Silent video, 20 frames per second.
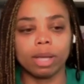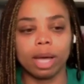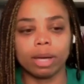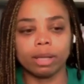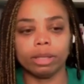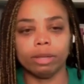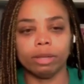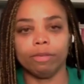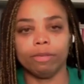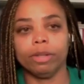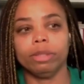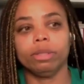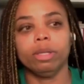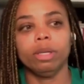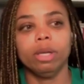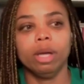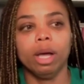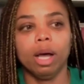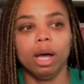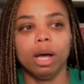a lot of different
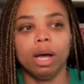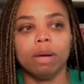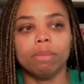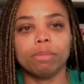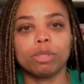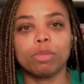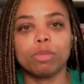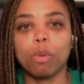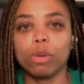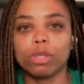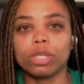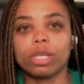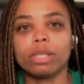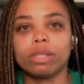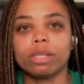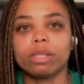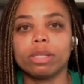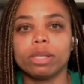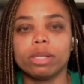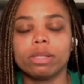um, sports
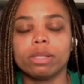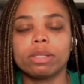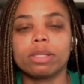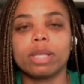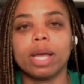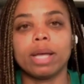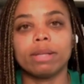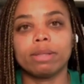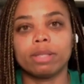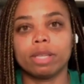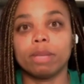entities that